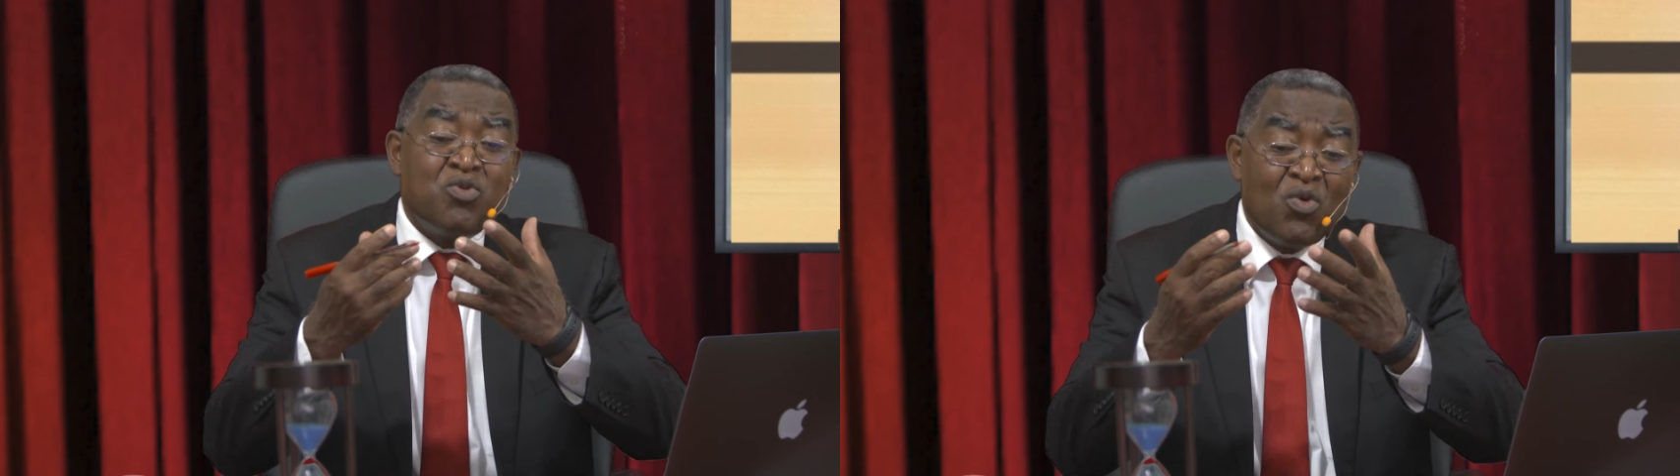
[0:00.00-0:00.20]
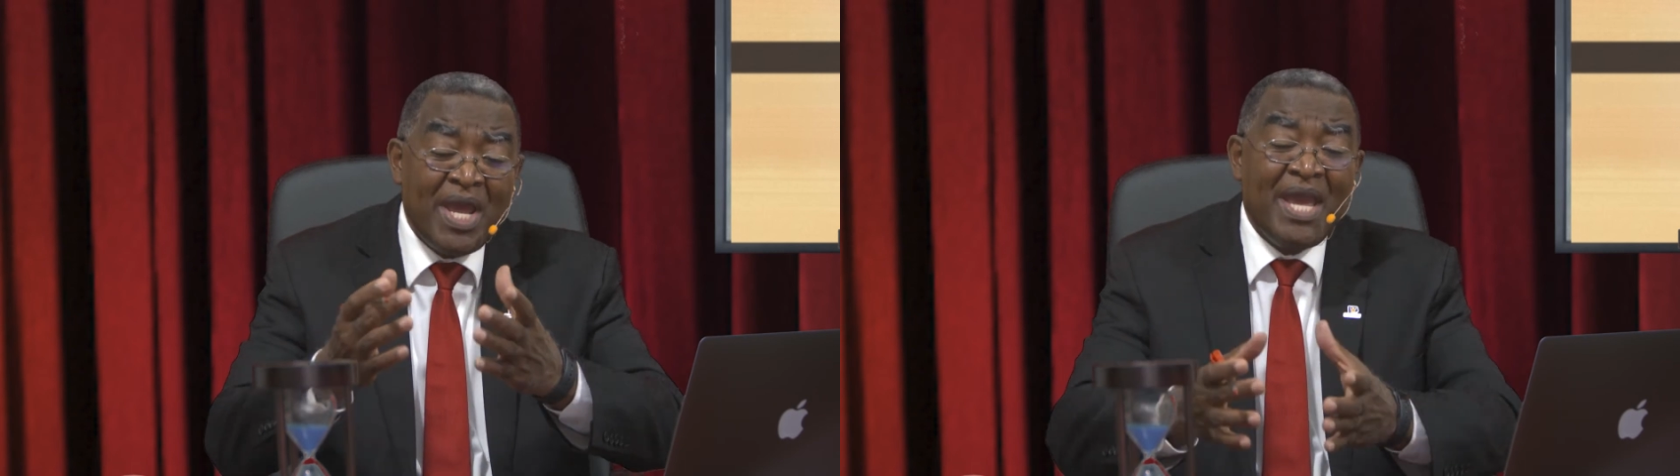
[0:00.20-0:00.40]

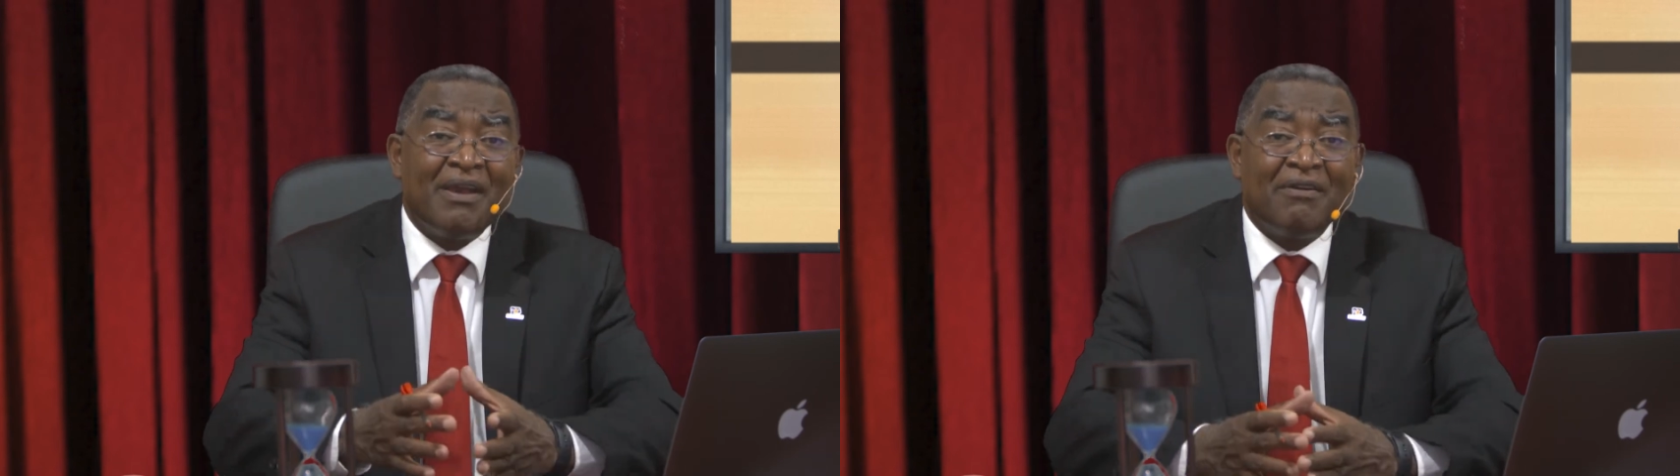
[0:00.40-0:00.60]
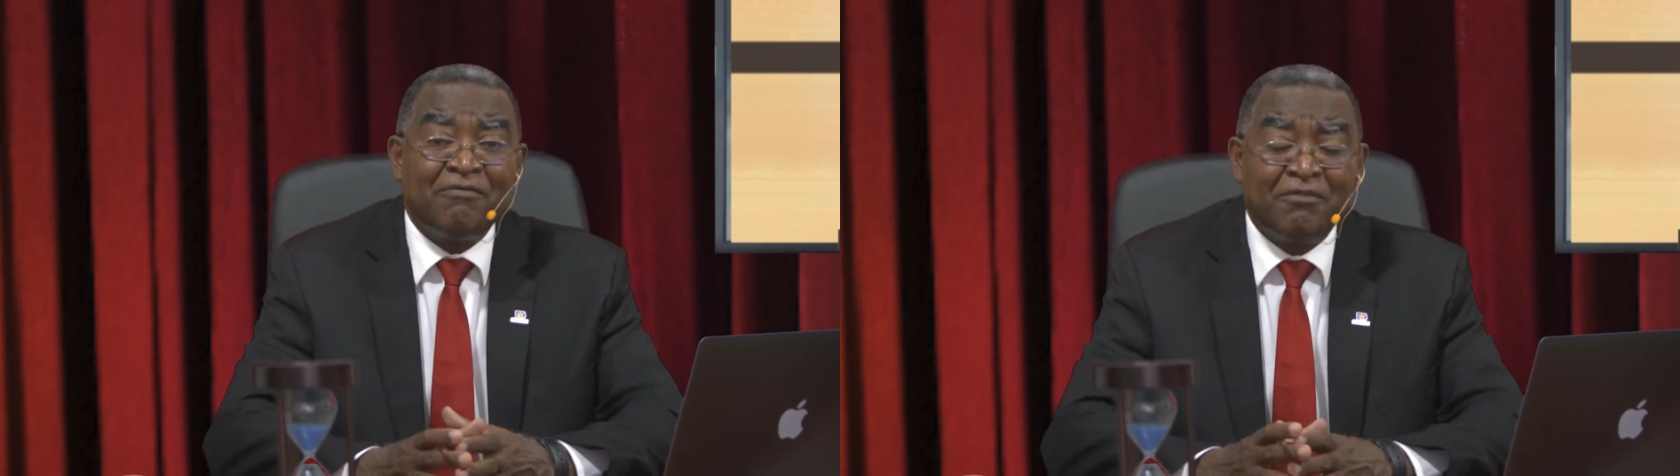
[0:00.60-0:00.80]

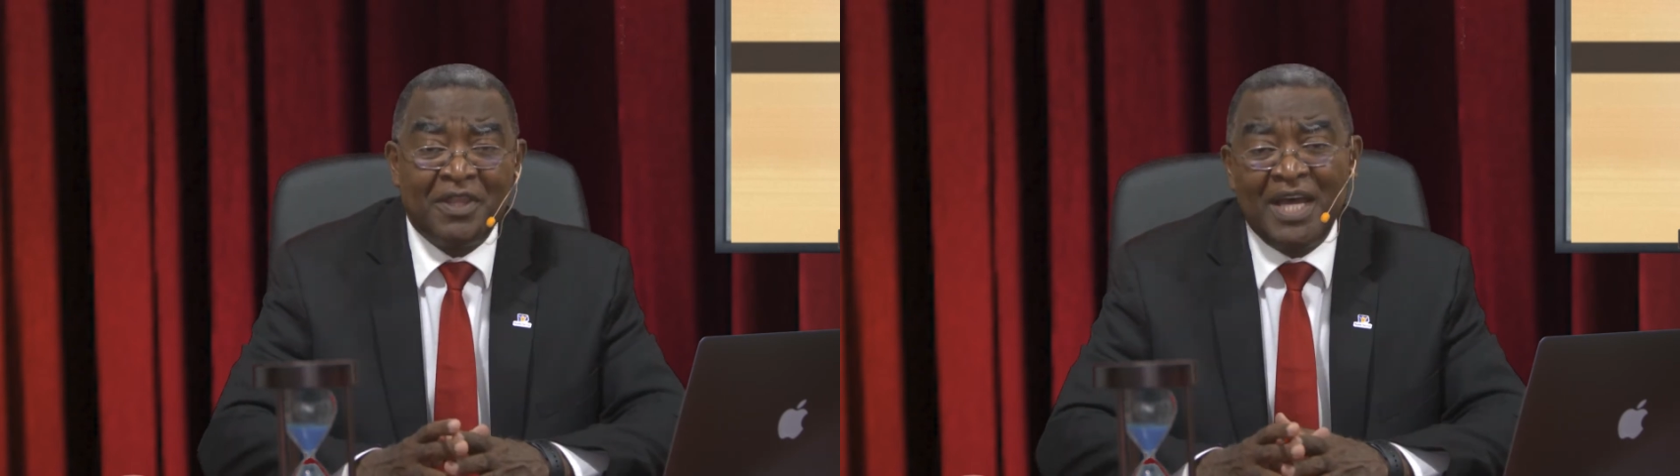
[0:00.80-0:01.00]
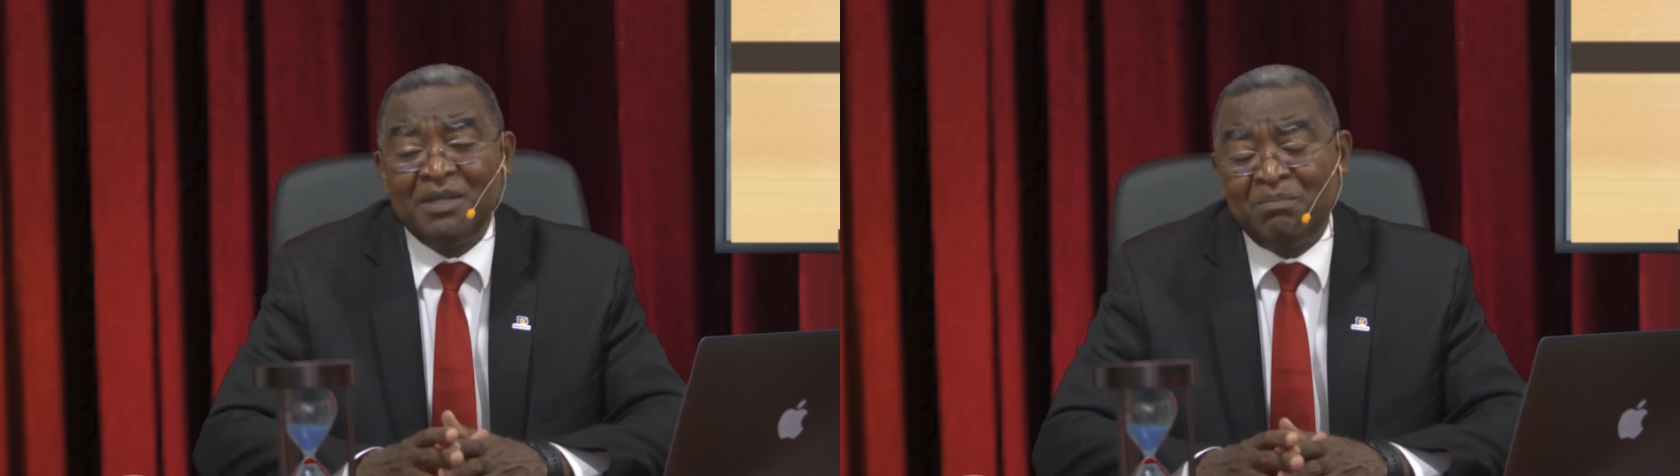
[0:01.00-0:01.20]
pray for
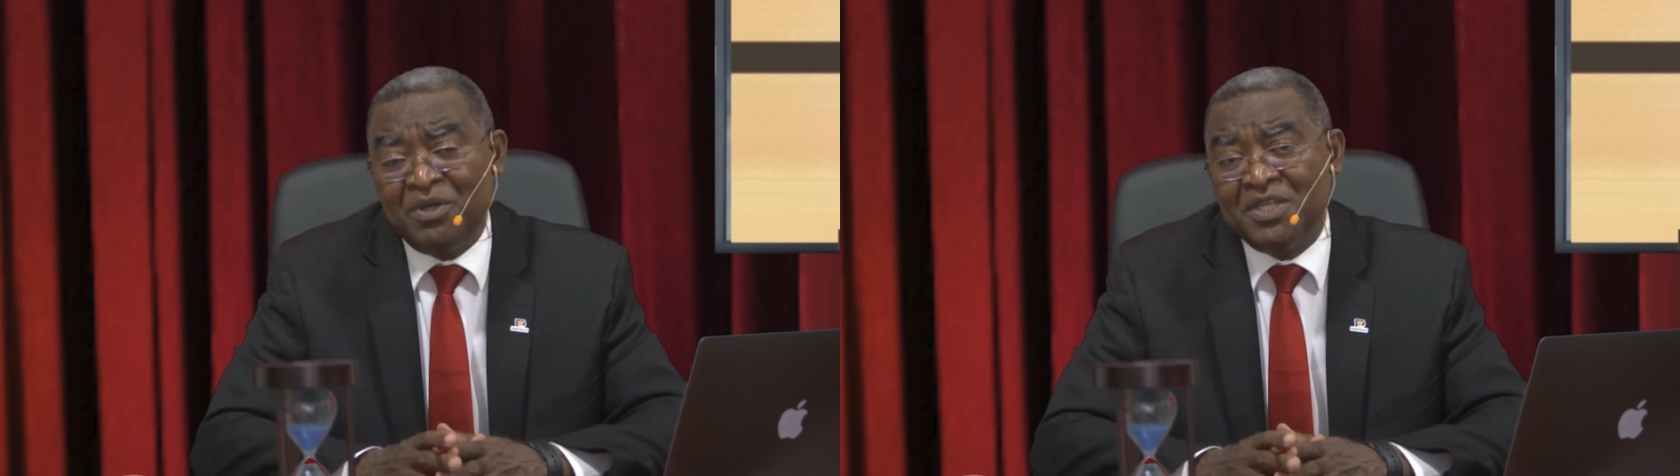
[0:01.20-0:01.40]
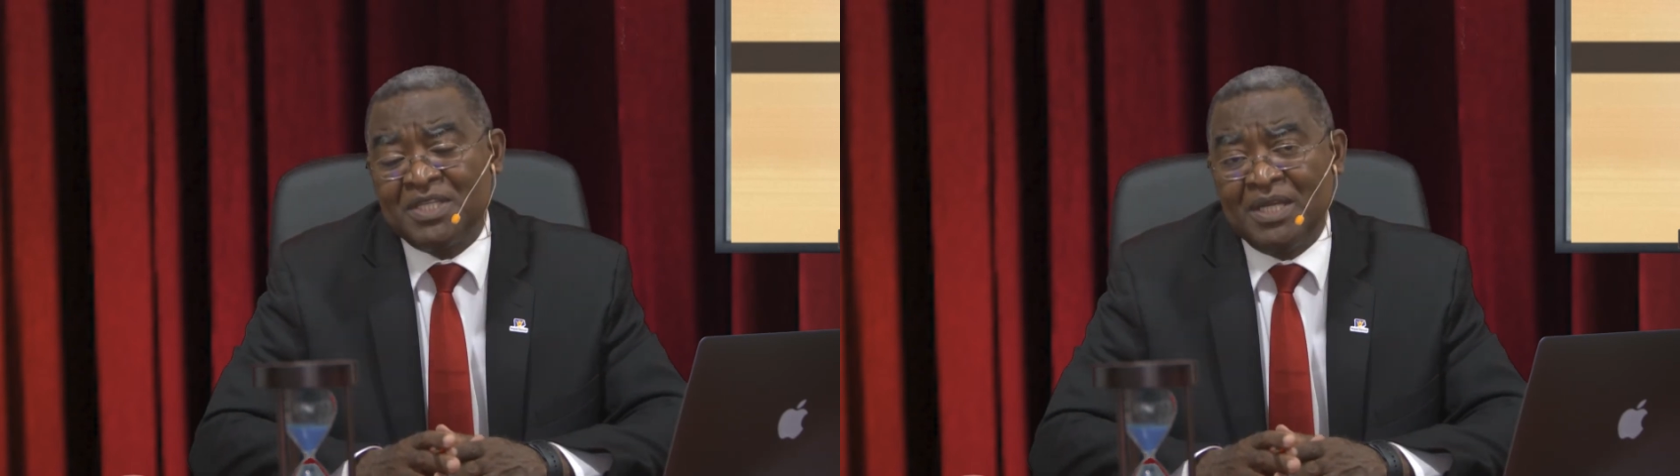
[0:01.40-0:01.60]
that
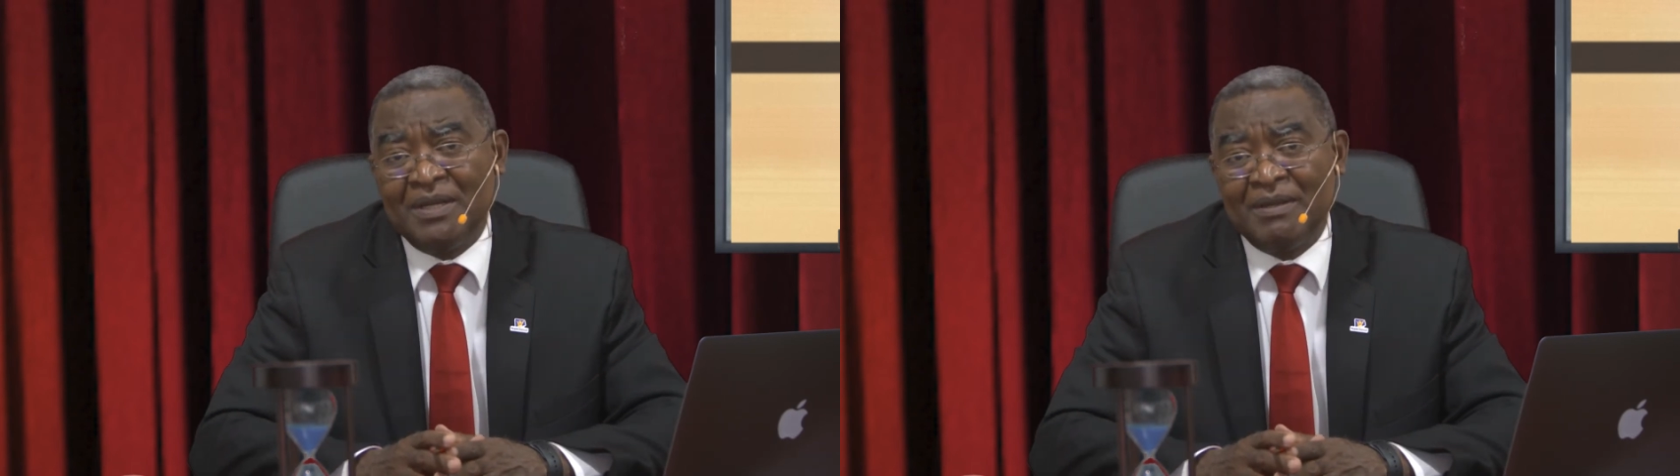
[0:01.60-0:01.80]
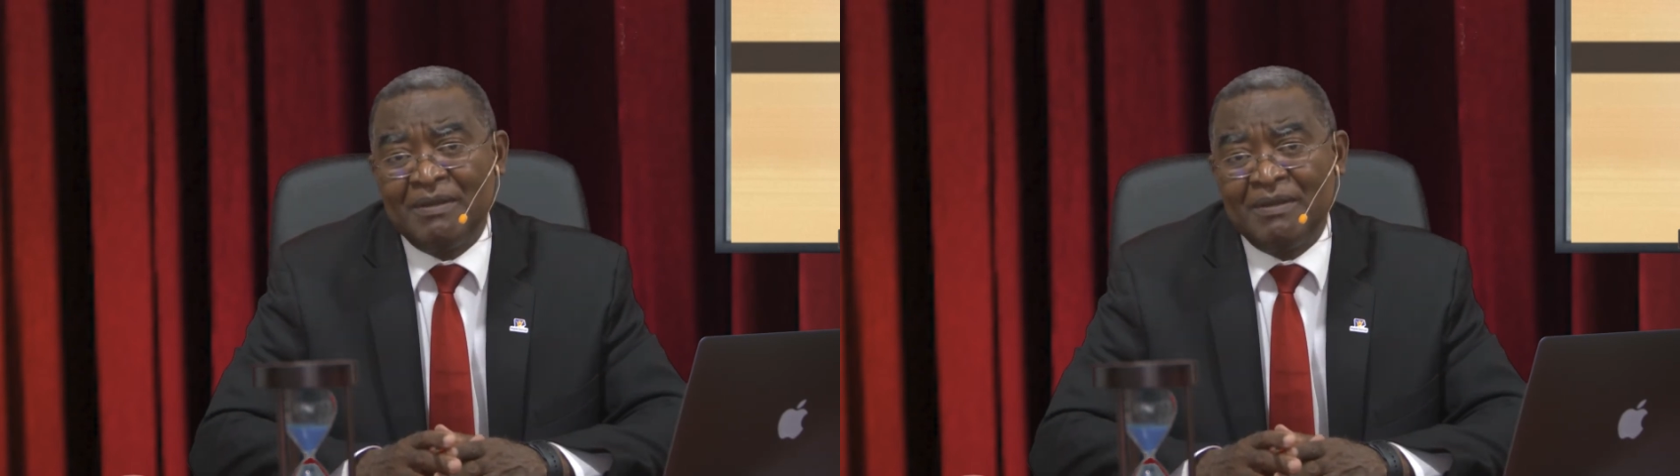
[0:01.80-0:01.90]
person